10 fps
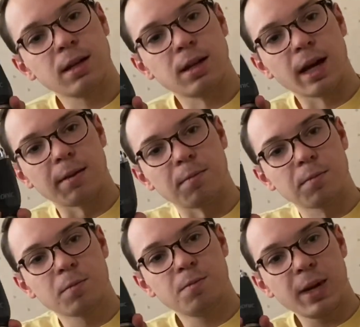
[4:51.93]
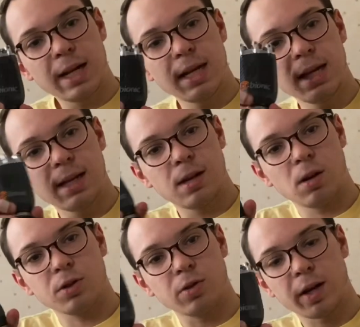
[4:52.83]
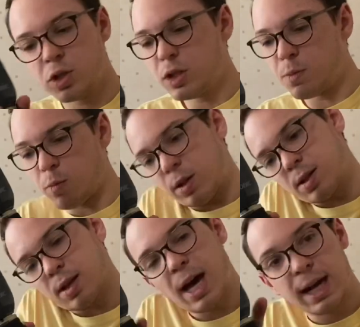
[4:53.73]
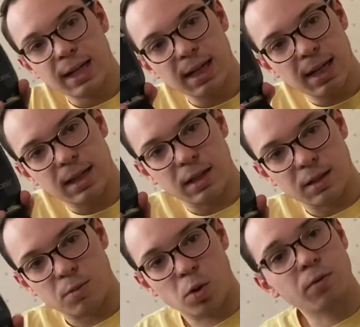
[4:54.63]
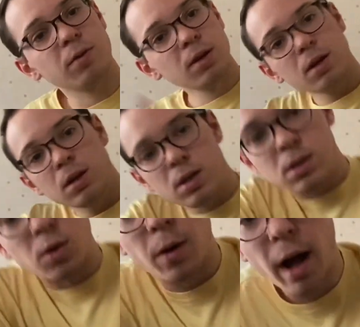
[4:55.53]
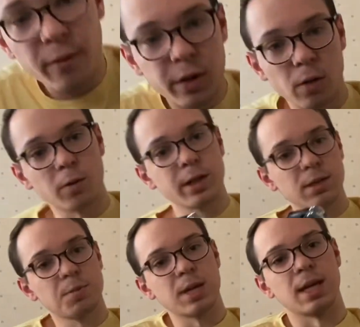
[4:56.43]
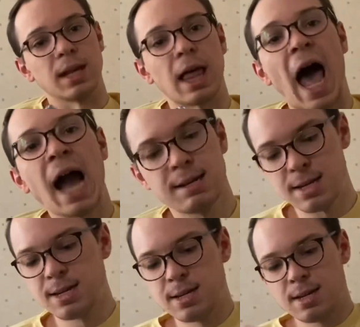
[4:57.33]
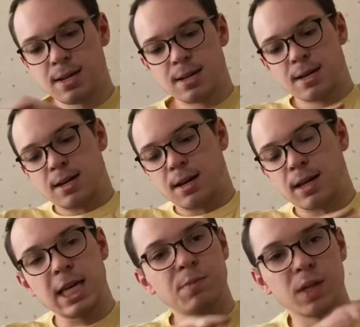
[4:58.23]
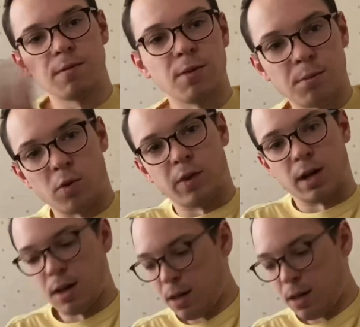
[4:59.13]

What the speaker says: I can bend it in all directions, but when it's locked, it doesn't move. So having your wrist pin locked keeps it from moving.